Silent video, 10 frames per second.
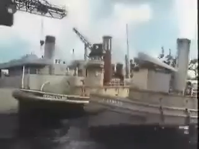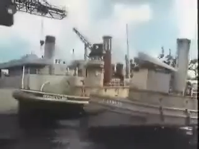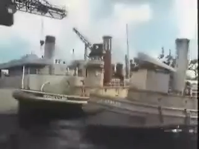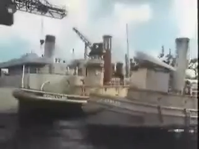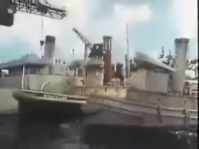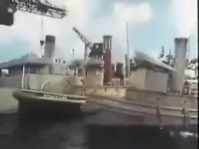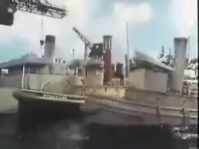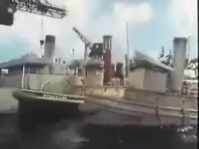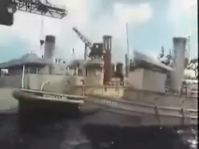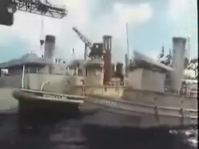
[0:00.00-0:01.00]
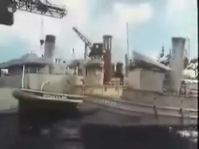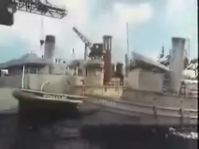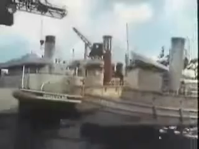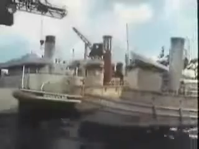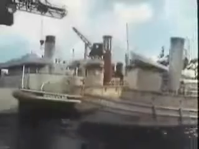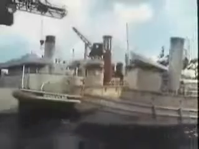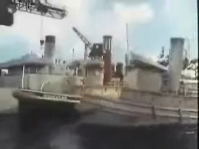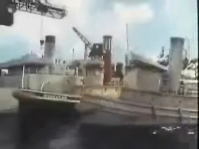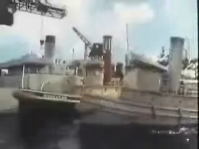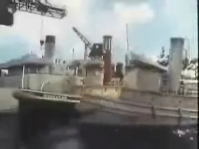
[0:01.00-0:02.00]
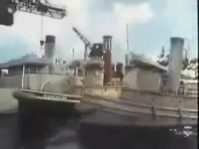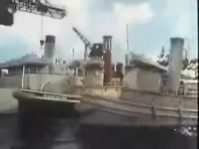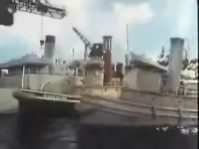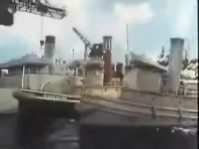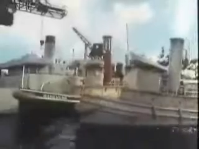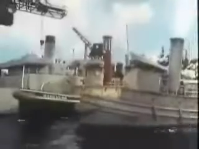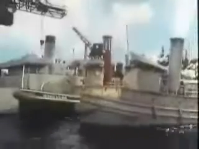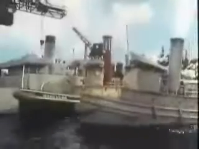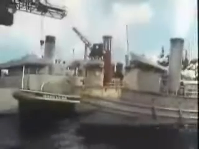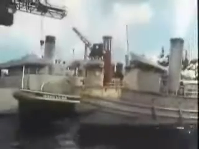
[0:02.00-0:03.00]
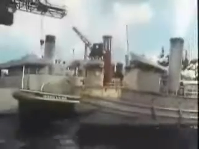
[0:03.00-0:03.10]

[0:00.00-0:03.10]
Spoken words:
(no speaker visible)